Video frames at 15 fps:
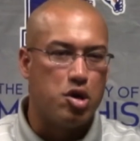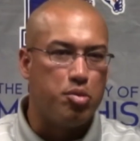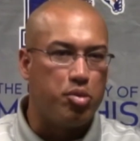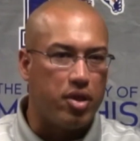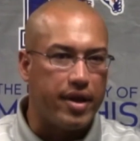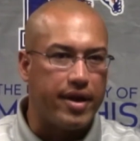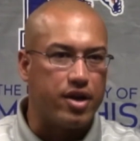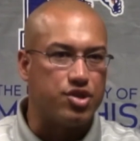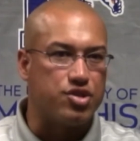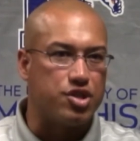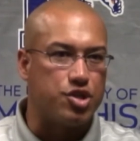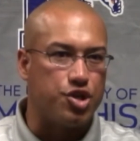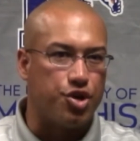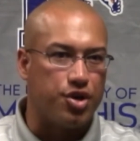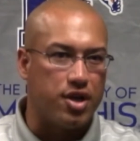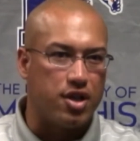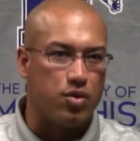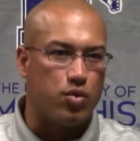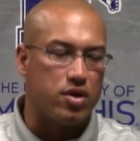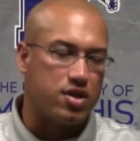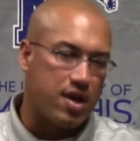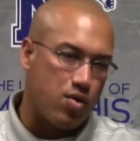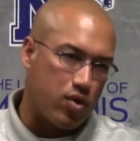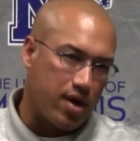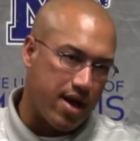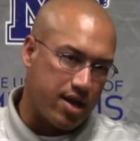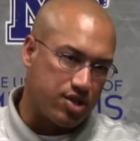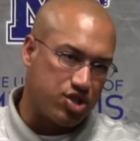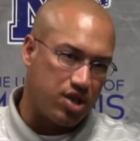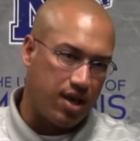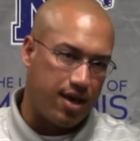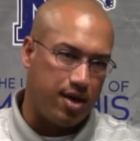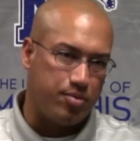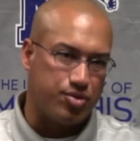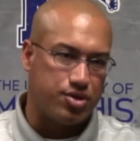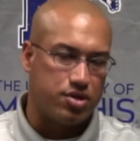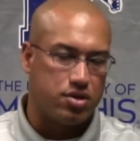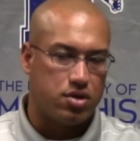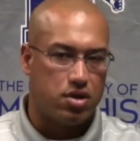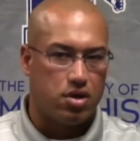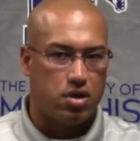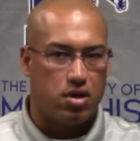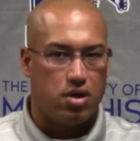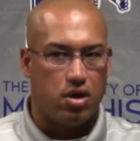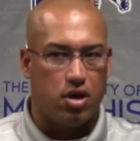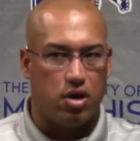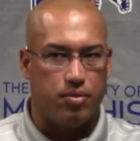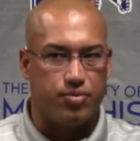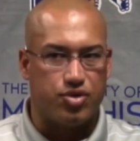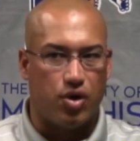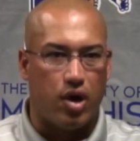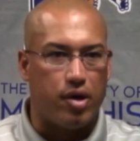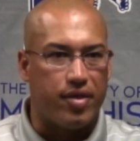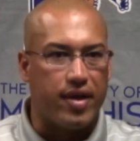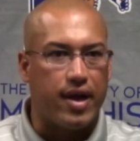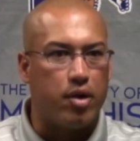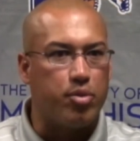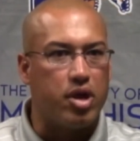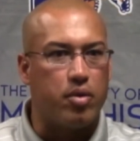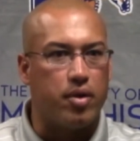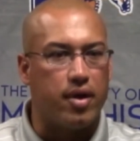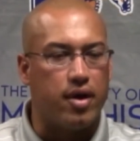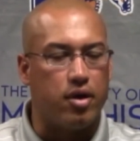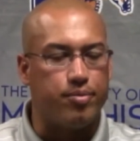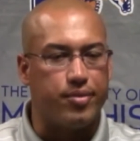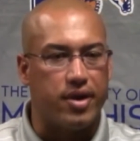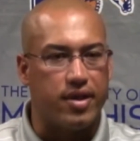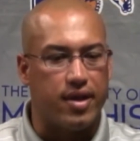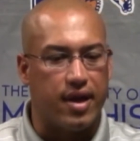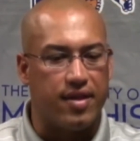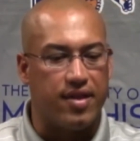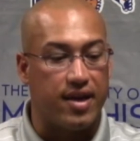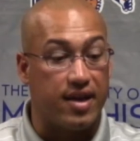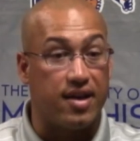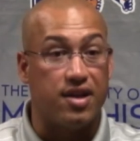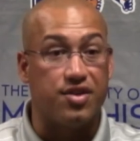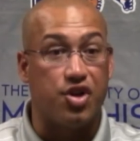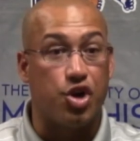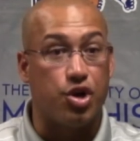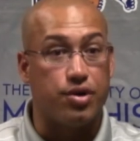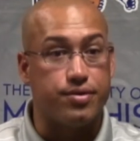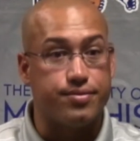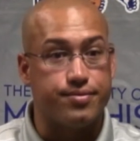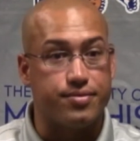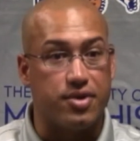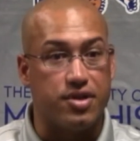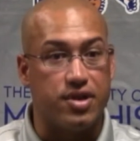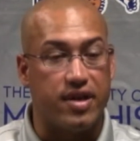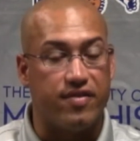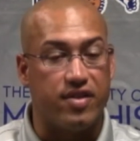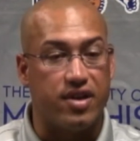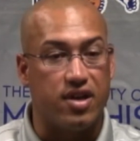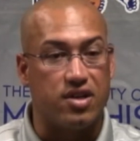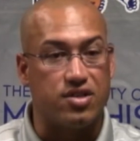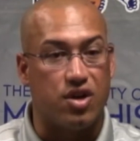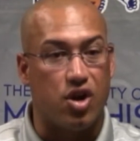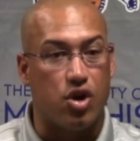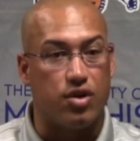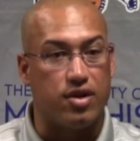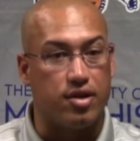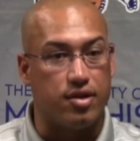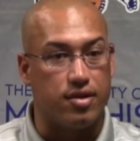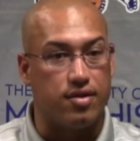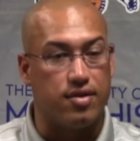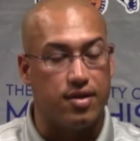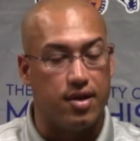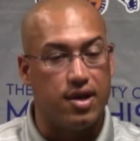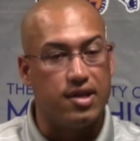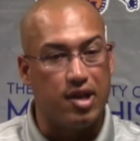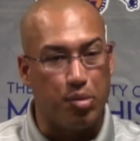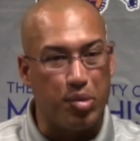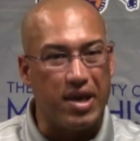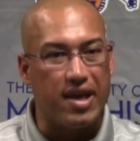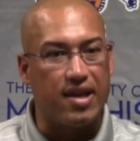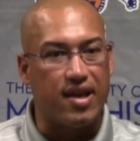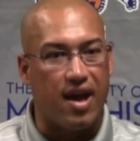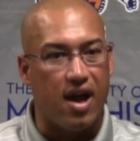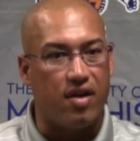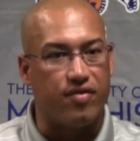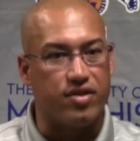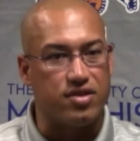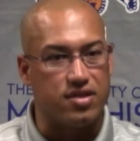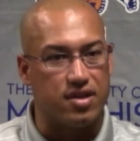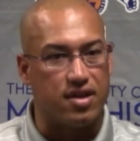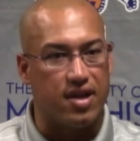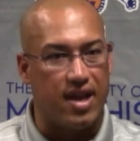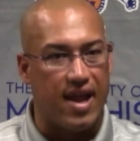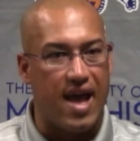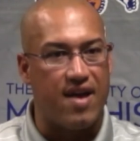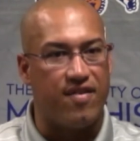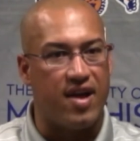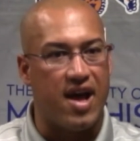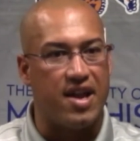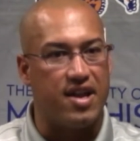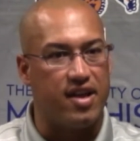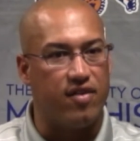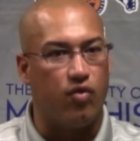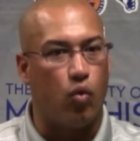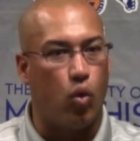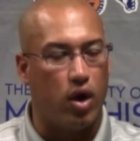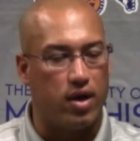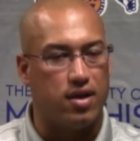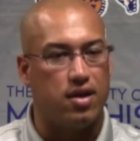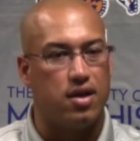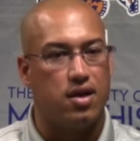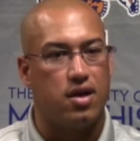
players that you're dealing with, what kind of schemes. So I think I'll be able to help. I think it doesn't hurt. It definitely doesn't hurt to be in conference and have an idea of what